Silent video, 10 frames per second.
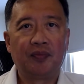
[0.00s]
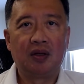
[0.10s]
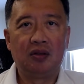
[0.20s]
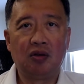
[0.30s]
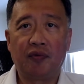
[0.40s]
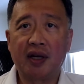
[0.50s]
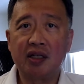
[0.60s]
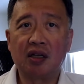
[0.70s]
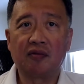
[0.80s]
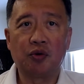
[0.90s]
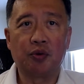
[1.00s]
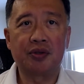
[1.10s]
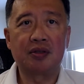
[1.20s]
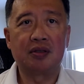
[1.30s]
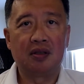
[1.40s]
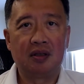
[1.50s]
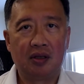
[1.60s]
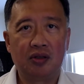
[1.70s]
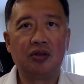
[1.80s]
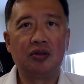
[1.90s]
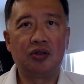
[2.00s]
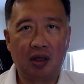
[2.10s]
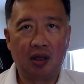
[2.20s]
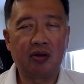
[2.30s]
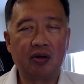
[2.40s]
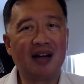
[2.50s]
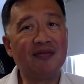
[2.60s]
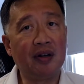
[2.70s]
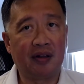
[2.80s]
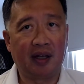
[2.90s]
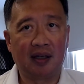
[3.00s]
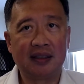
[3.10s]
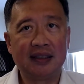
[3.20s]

Not forgetting, of course, to log everything.